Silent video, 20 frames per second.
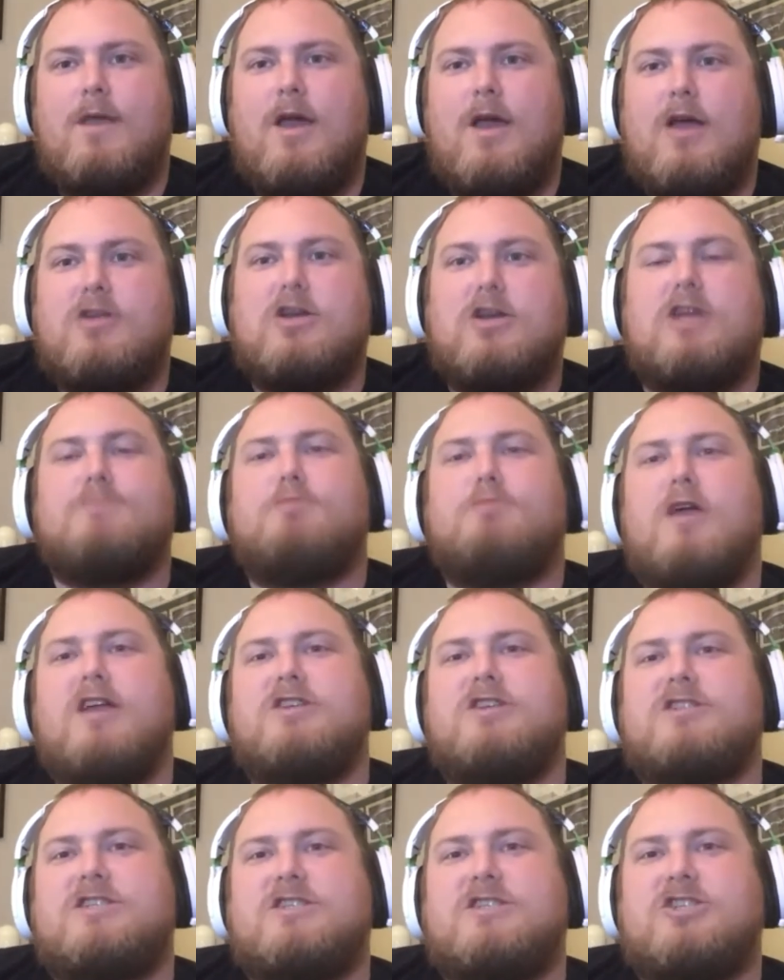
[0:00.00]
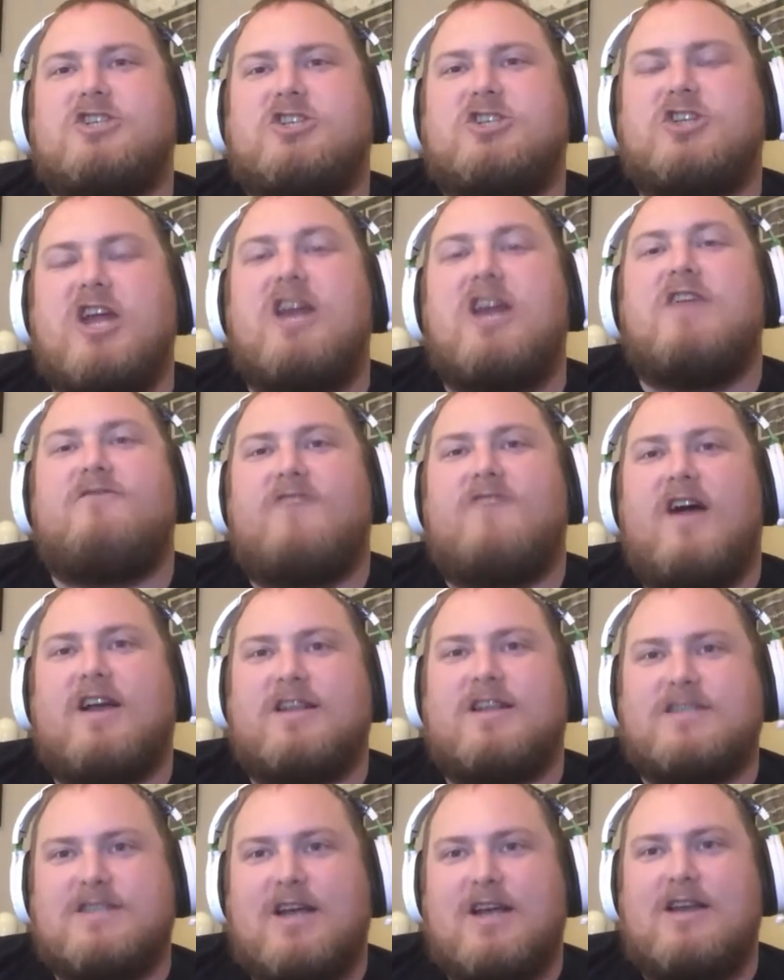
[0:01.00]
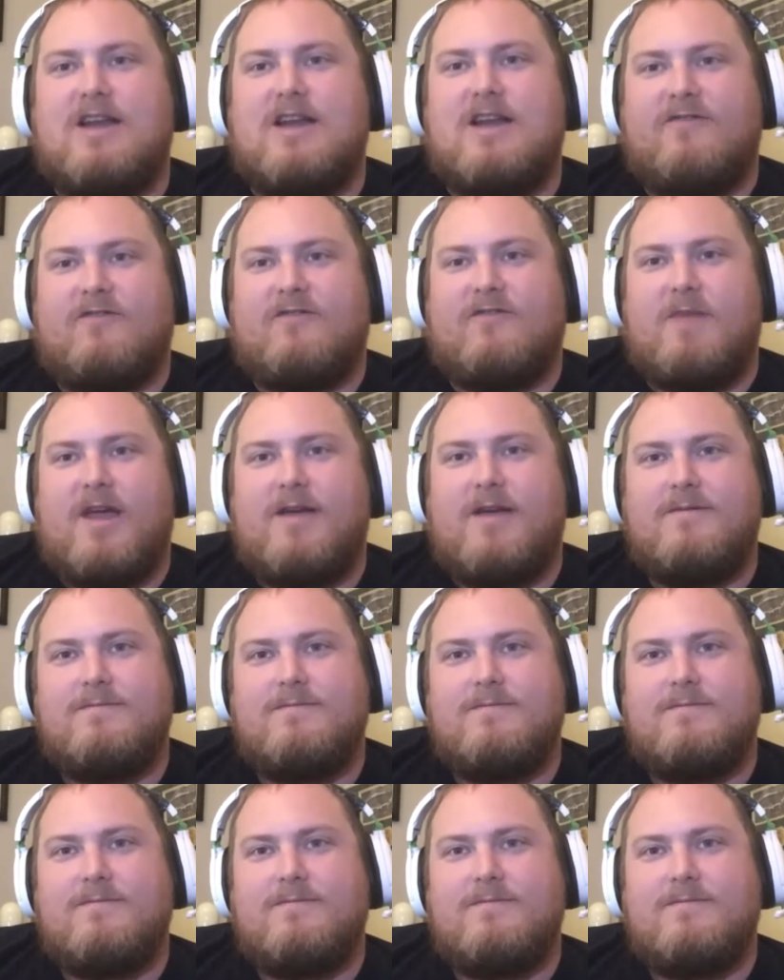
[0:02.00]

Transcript: So it was a pretty shitty fucking Sunday for me.